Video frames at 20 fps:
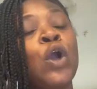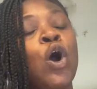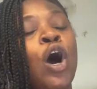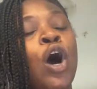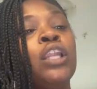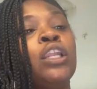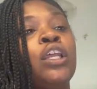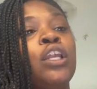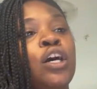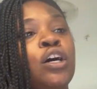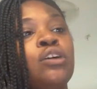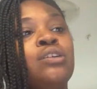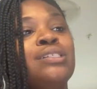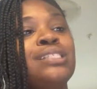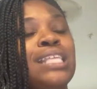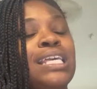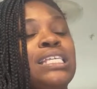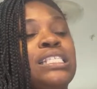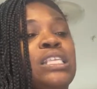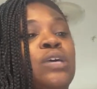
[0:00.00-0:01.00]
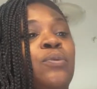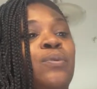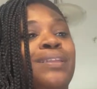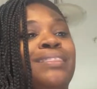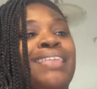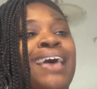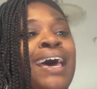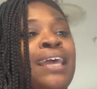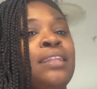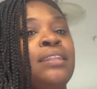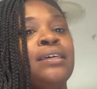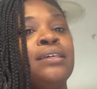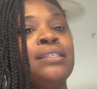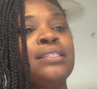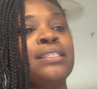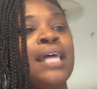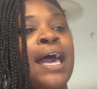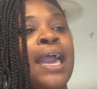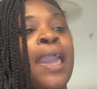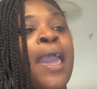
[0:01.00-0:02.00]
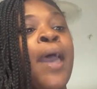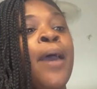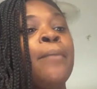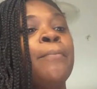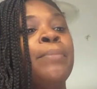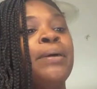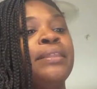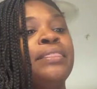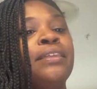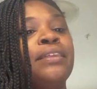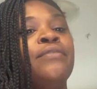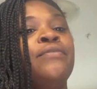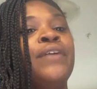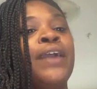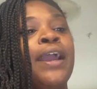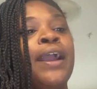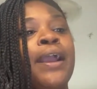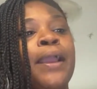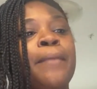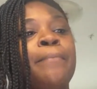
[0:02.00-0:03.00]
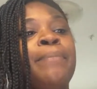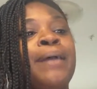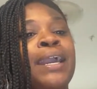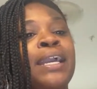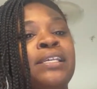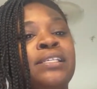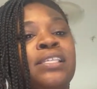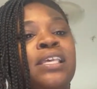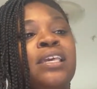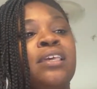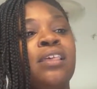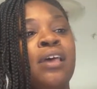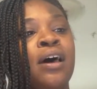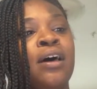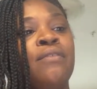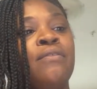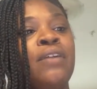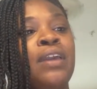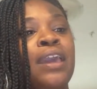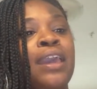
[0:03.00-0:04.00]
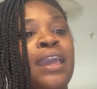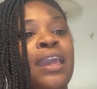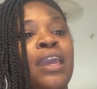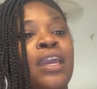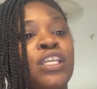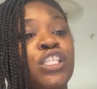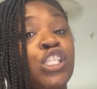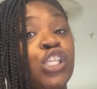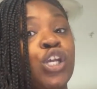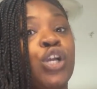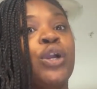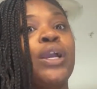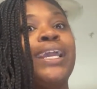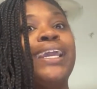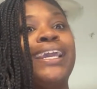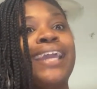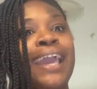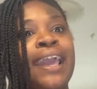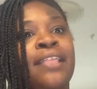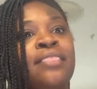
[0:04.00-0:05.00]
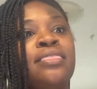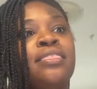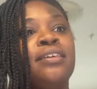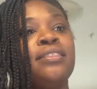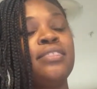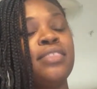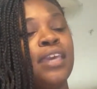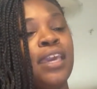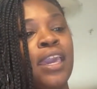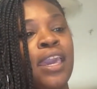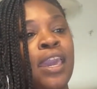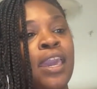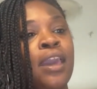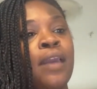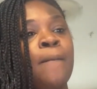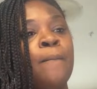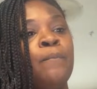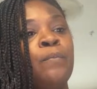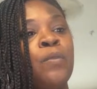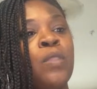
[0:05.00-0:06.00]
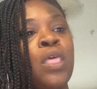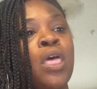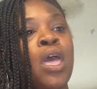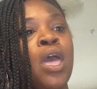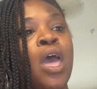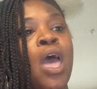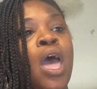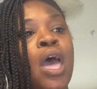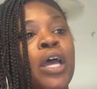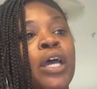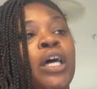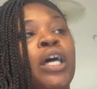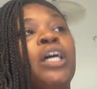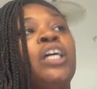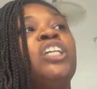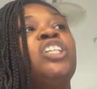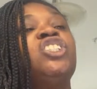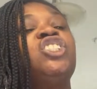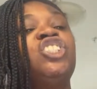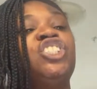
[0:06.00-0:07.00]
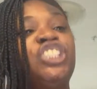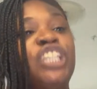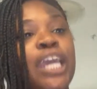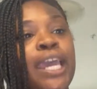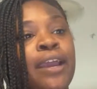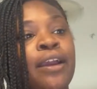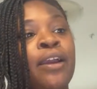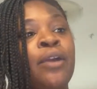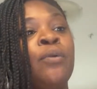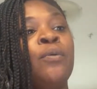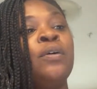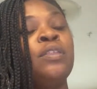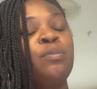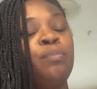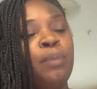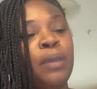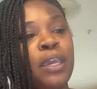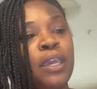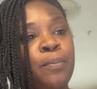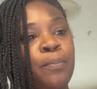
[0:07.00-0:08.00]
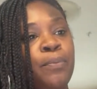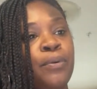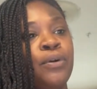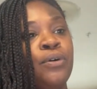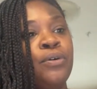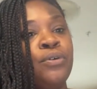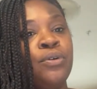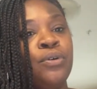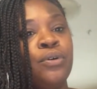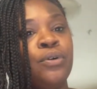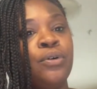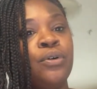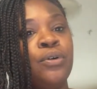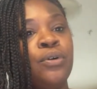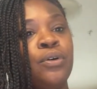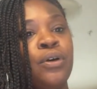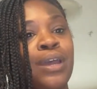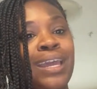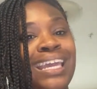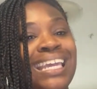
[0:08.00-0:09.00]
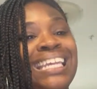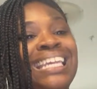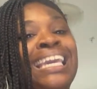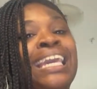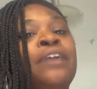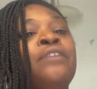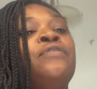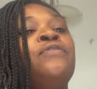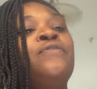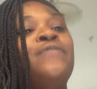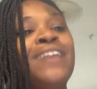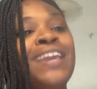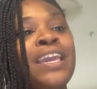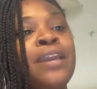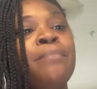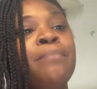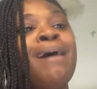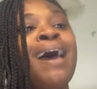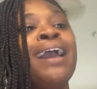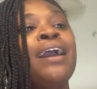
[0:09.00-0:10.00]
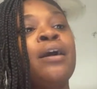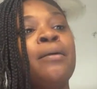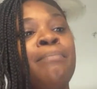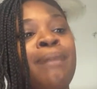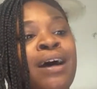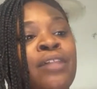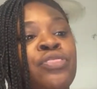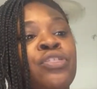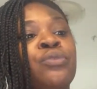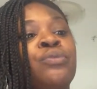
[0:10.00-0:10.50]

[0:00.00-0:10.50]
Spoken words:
all of those things and what that looks like. But the very basics of it is create the thing, share it with people, get feedback about the